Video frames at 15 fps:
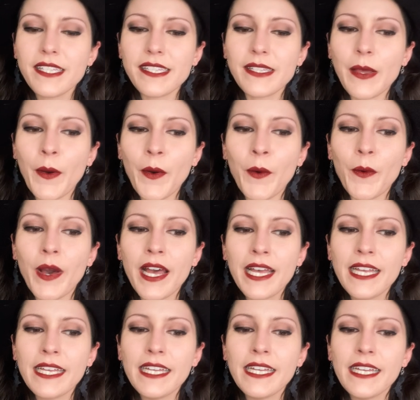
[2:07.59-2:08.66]
So
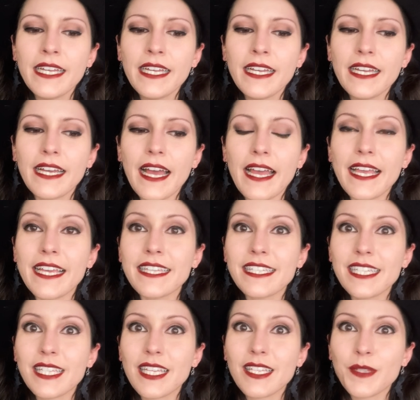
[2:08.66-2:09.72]

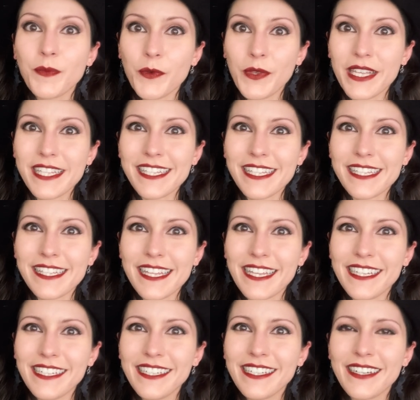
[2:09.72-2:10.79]
it's spooky
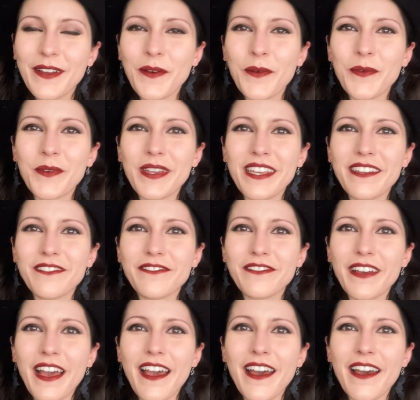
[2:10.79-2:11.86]
season. We're
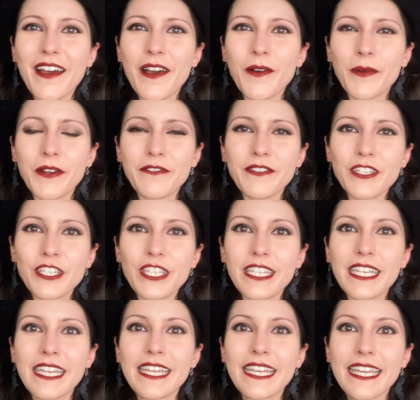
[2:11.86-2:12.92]

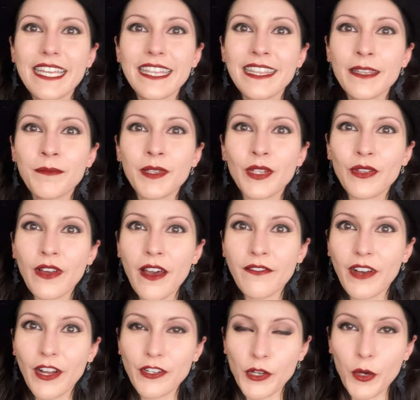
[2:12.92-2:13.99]
officially in the middle of
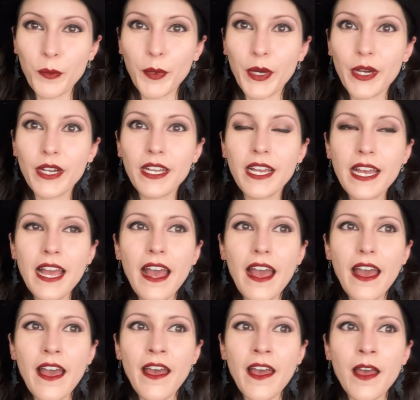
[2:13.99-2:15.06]
October.
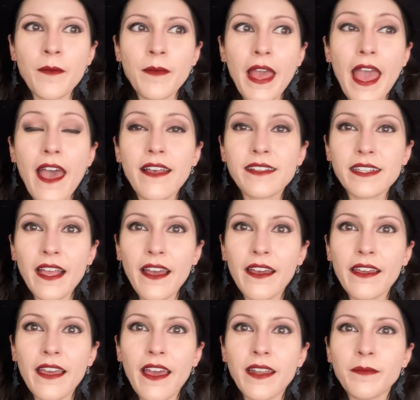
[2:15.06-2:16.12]
As I
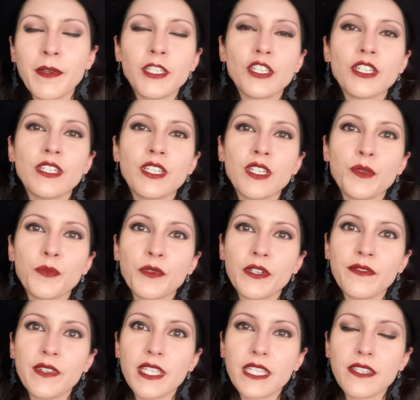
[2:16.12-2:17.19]
had mentioned in a
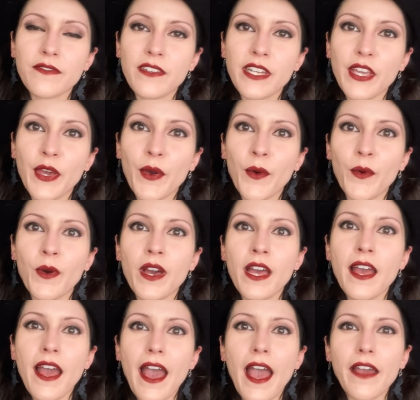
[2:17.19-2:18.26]
previous video,
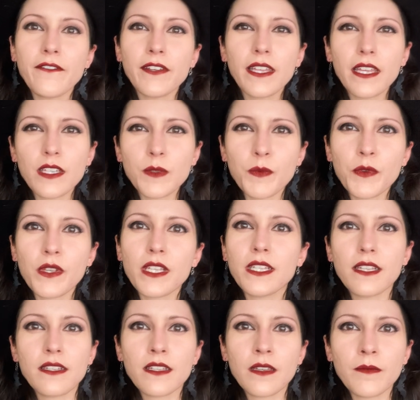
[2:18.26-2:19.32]
I feel like spooky
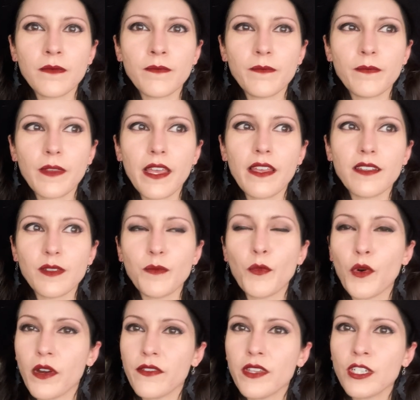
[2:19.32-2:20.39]
season is
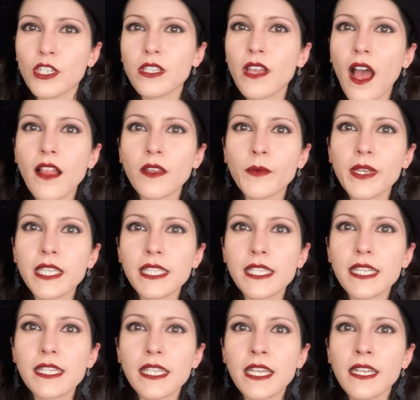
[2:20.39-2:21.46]
more than just Halloween
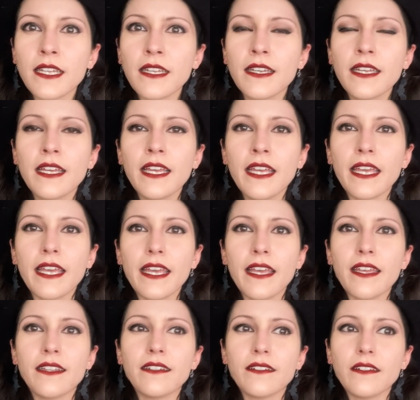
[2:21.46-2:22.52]
season.
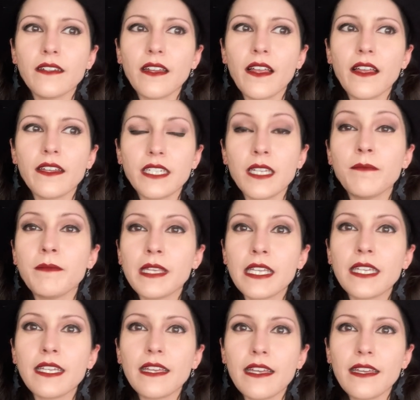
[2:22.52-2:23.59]
To
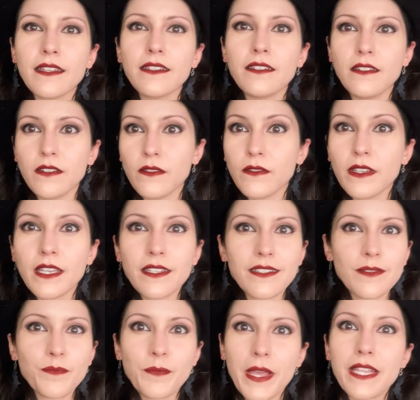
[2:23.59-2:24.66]
me, it
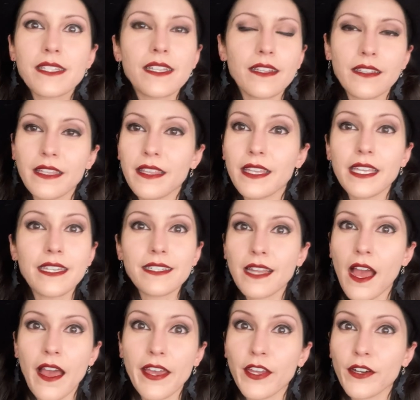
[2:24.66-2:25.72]
is basically the
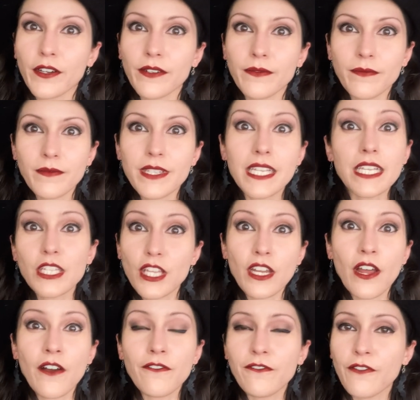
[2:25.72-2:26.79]
entire season
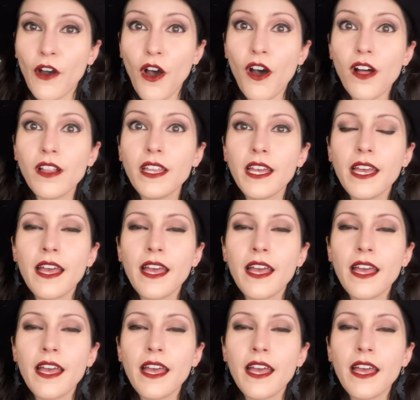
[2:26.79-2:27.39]
of fall.